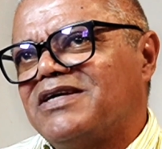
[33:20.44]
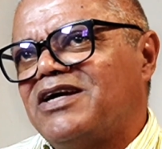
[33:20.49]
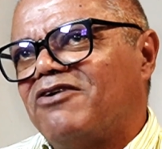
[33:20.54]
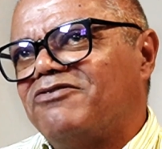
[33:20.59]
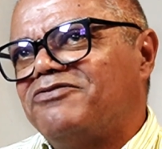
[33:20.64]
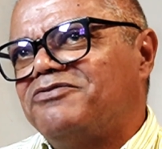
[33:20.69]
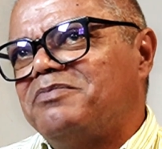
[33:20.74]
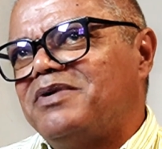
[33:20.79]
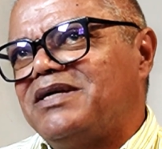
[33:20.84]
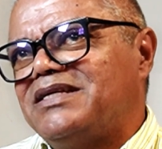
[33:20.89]

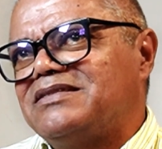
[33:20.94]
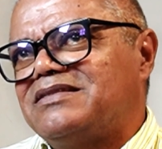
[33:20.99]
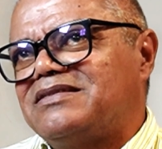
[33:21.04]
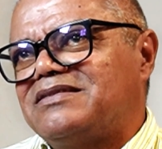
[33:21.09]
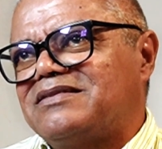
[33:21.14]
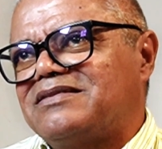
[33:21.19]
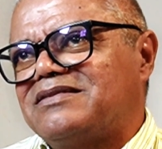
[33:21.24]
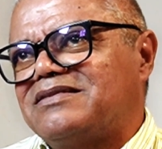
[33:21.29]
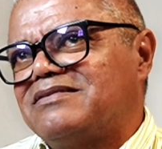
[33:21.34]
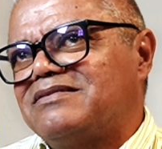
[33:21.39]

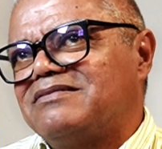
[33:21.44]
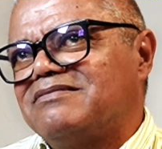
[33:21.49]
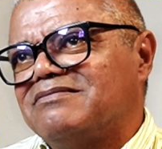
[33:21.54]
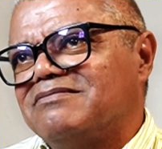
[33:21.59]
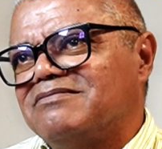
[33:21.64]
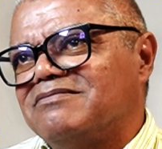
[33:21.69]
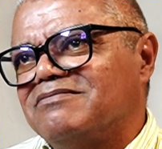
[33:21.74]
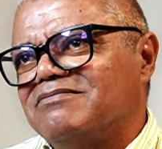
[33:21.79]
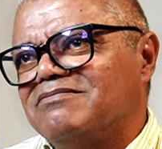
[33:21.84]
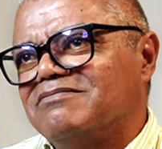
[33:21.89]
governments
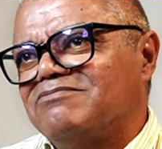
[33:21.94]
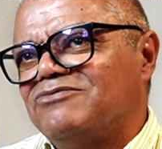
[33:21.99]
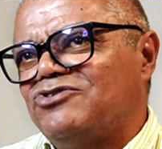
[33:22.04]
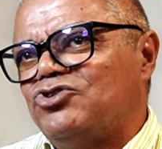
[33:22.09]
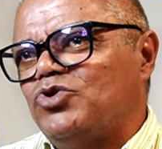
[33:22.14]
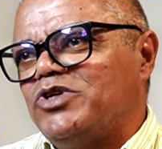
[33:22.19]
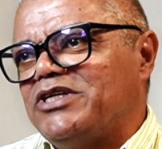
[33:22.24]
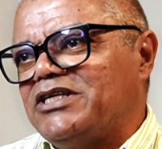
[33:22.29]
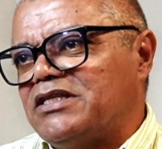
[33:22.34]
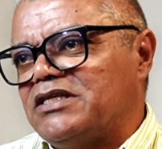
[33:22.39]

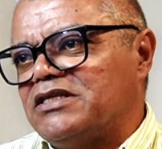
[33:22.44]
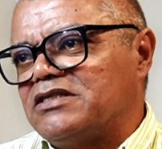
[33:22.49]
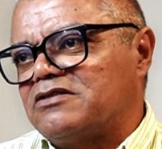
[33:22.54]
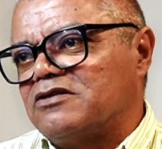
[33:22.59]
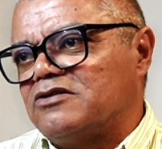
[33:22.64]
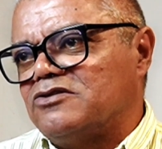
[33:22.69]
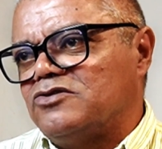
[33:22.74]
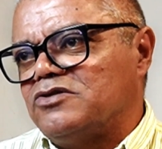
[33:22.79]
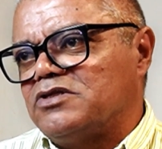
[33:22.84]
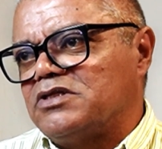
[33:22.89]
doing this
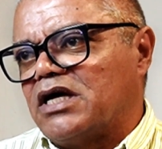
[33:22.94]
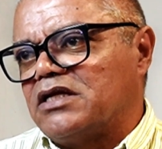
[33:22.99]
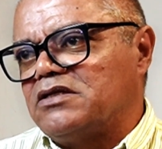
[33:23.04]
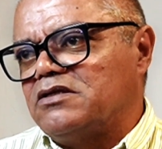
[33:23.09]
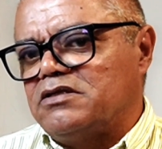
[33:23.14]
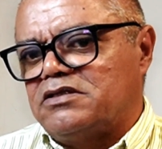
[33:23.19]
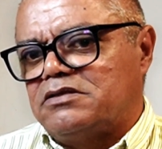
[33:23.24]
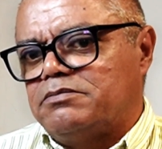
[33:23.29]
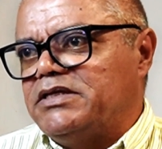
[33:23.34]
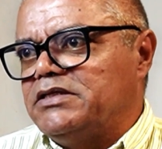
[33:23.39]
or doing that,
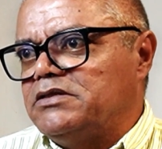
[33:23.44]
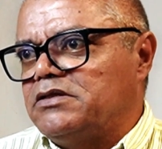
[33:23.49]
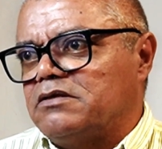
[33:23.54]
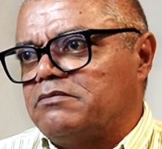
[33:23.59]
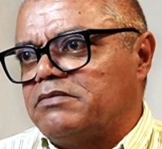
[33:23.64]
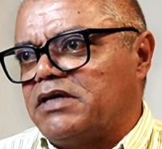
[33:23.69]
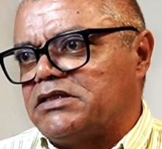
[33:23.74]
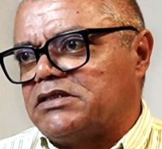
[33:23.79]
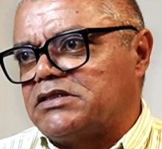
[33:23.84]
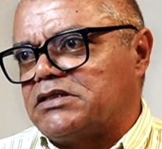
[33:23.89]
no, it's being
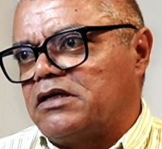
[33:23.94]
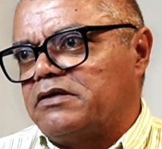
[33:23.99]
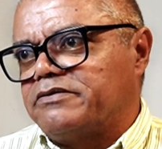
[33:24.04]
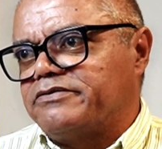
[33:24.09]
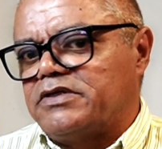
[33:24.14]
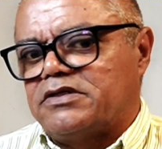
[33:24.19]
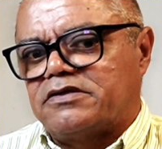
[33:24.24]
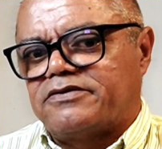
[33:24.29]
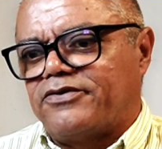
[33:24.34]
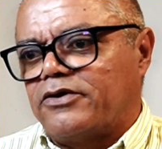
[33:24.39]
done by itself.
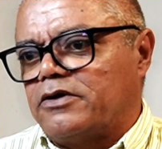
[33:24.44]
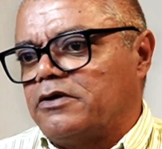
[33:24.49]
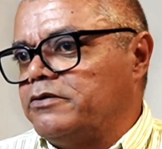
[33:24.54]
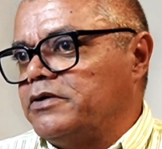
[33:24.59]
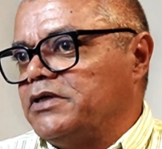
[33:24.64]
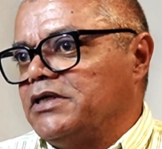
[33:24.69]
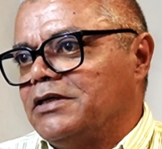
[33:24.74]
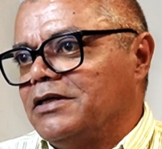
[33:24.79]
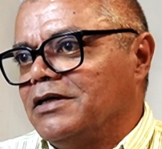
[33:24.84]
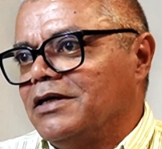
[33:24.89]
It's
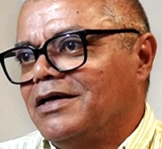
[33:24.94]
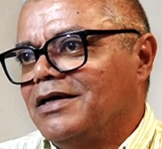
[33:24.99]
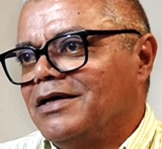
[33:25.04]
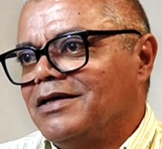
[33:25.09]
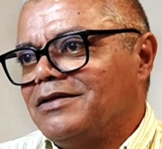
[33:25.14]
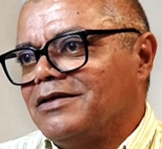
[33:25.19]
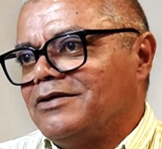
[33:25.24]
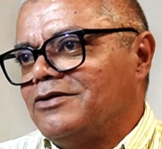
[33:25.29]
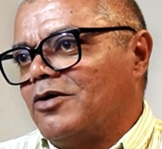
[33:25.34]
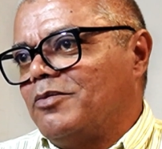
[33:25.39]
following
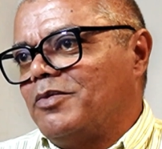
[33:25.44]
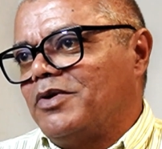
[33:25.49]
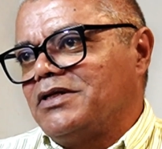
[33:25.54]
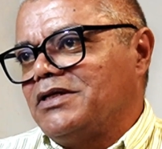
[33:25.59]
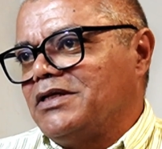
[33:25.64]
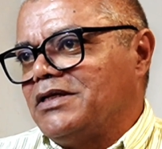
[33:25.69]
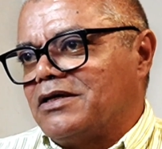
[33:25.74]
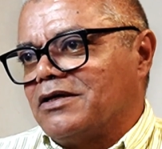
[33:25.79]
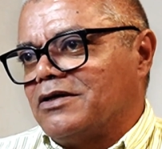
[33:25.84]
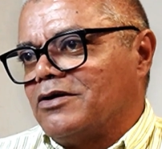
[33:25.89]
the
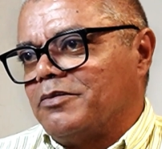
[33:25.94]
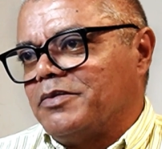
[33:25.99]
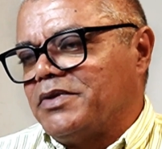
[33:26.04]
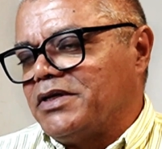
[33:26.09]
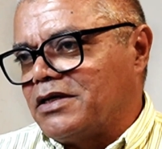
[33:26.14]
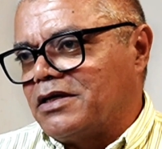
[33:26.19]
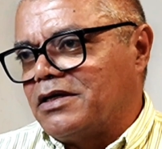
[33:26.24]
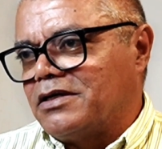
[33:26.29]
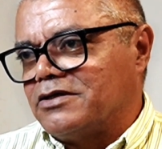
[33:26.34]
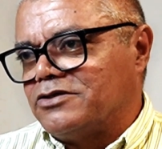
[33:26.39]
normal
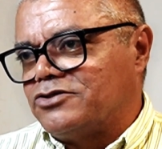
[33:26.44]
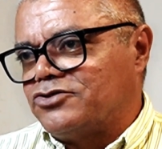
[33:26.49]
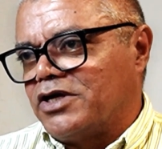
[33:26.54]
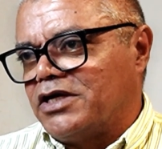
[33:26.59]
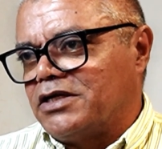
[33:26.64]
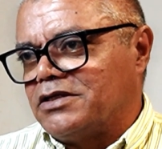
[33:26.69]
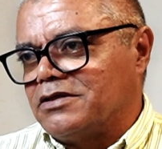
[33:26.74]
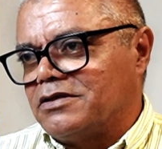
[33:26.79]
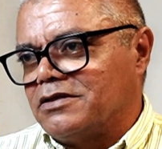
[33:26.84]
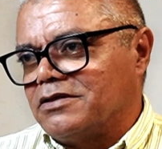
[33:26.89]
economic
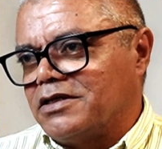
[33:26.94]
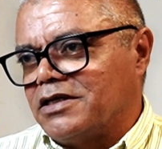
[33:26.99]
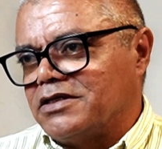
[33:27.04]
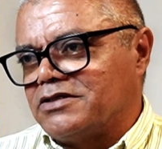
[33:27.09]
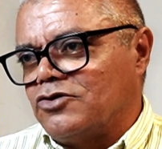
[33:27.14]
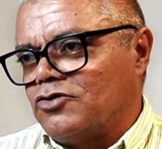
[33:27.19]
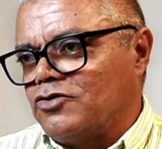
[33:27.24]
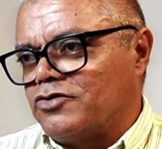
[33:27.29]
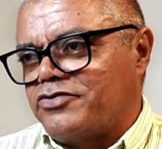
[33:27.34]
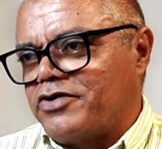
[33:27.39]
trend.
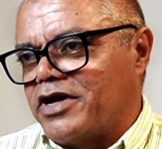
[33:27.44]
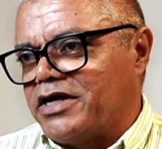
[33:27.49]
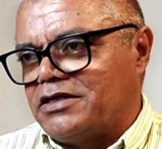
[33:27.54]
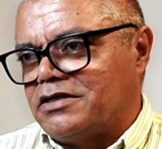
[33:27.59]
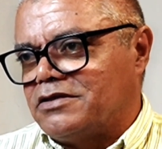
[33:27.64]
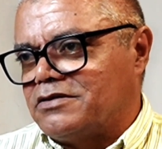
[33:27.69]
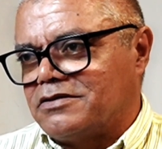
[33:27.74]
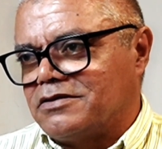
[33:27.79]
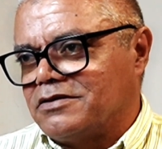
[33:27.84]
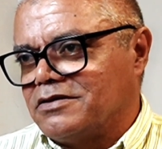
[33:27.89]
There's no
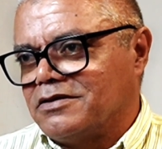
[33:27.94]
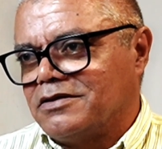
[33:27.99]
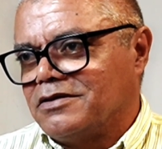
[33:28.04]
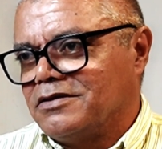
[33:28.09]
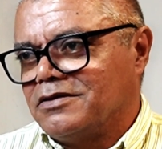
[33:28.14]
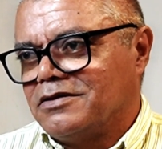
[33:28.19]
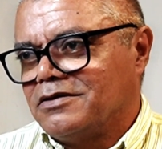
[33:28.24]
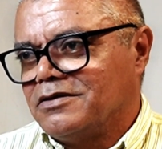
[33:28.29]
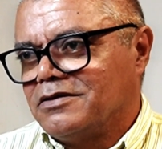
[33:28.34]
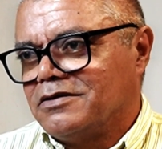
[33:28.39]
credit
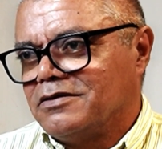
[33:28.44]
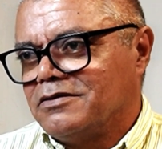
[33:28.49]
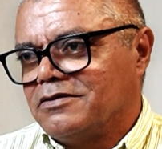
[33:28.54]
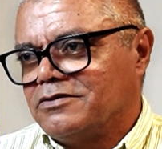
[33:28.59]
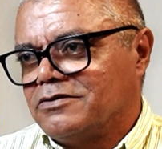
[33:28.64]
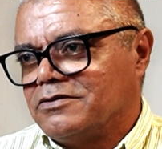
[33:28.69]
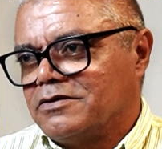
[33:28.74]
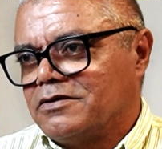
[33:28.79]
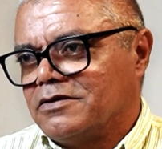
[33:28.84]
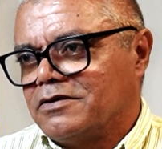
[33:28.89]

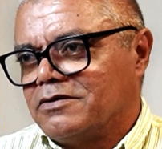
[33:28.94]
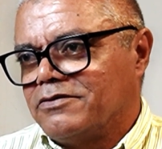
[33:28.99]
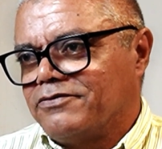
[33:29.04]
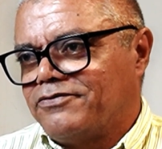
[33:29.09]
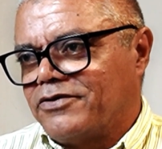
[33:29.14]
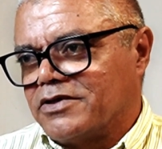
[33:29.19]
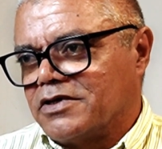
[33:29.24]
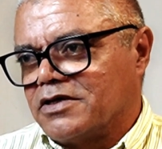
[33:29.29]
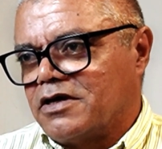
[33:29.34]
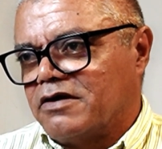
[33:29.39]

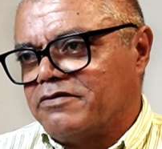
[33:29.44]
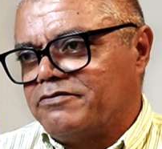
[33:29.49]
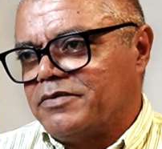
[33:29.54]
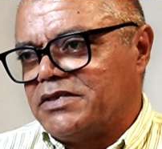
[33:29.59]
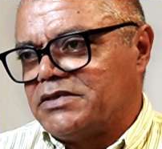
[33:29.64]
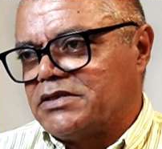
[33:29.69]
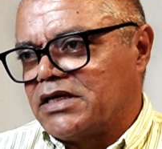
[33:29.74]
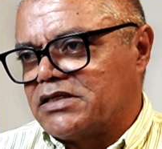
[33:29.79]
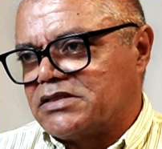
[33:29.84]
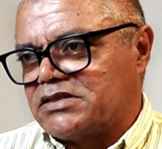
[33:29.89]
for the
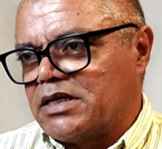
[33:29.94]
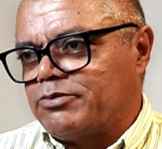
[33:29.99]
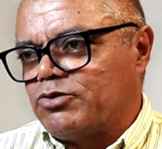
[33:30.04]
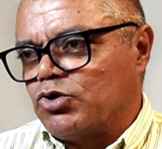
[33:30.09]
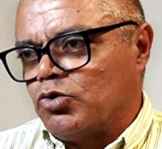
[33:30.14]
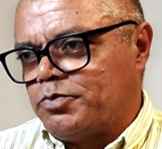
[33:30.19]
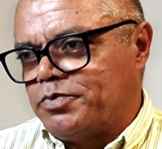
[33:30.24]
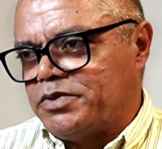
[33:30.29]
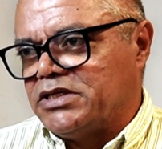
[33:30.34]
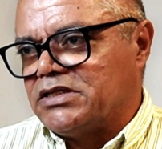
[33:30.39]
government
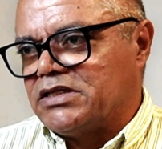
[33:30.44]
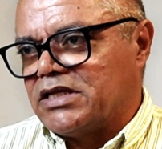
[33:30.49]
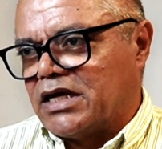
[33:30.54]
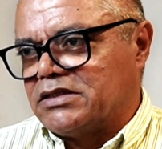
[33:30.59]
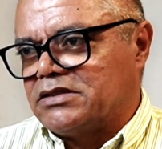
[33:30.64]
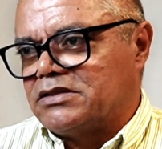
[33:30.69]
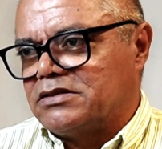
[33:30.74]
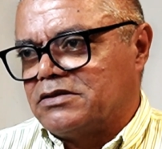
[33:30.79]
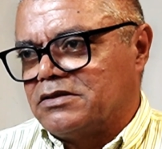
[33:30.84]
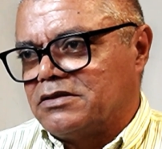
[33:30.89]
except opening
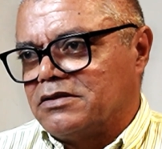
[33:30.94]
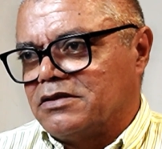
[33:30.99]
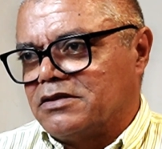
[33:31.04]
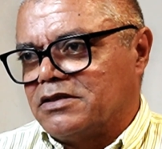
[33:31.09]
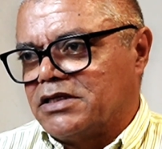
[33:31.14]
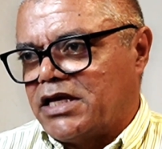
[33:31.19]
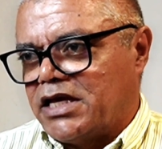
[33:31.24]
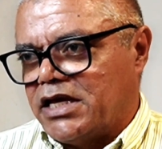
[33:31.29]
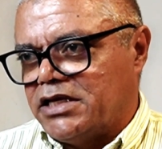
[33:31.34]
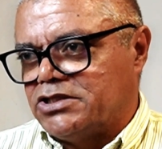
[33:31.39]
that
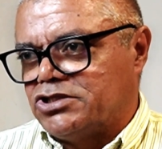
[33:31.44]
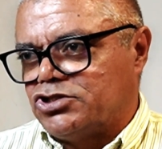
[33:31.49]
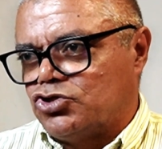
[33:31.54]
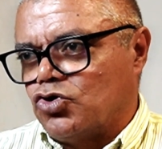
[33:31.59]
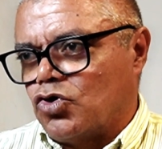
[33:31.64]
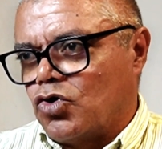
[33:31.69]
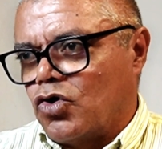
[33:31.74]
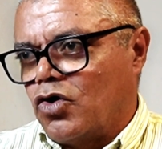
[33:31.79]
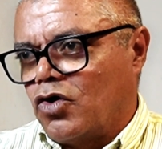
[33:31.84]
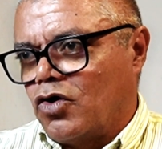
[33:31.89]
cage
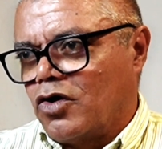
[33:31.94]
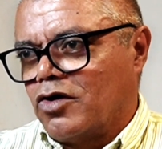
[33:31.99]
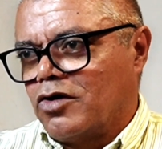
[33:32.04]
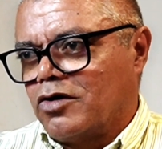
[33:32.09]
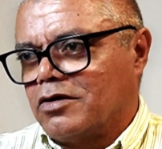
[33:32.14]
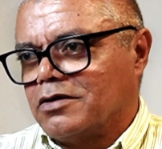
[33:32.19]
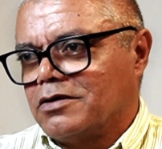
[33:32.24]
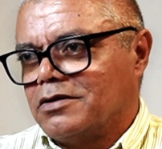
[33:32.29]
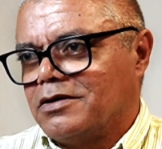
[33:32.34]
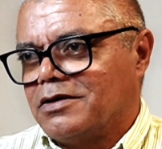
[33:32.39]
door
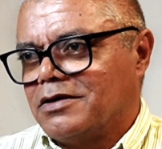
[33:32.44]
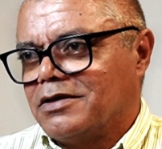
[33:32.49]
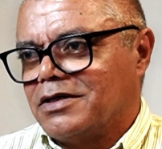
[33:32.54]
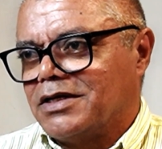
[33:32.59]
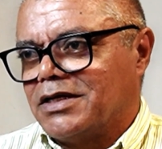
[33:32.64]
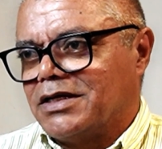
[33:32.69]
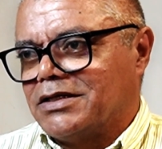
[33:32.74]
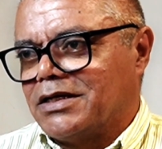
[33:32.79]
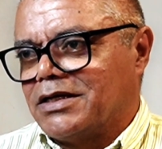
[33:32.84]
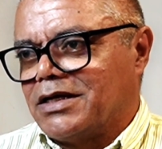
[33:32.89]

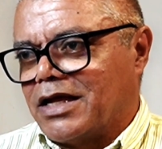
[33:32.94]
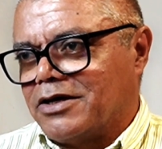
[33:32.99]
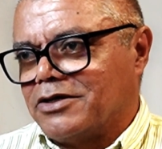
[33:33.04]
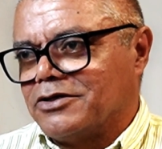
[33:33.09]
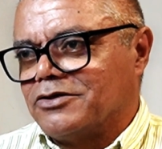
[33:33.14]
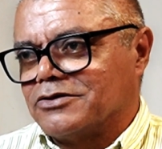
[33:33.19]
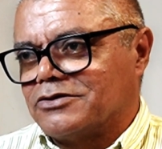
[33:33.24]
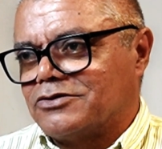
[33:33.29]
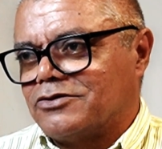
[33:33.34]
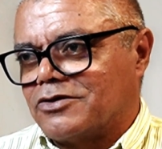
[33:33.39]
and
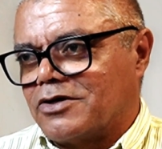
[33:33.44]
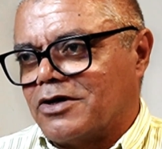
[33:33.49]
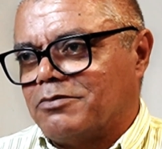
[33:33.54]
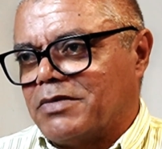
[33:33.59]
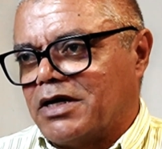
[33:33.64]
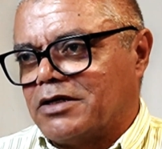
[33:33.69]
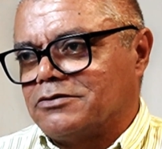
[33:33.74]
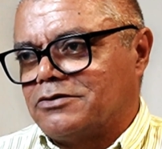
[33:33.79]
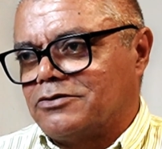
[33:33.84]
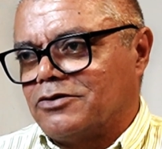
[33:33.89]
allowing us to
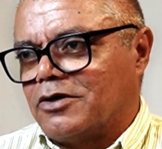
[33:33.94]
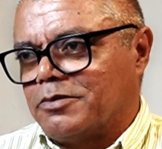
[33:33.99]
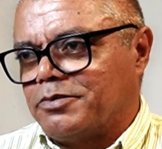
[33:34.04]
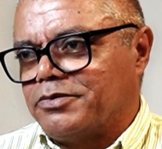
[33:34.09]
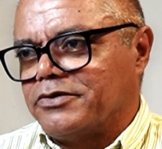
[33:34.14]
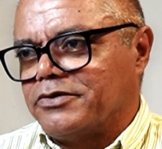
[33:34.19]
come out.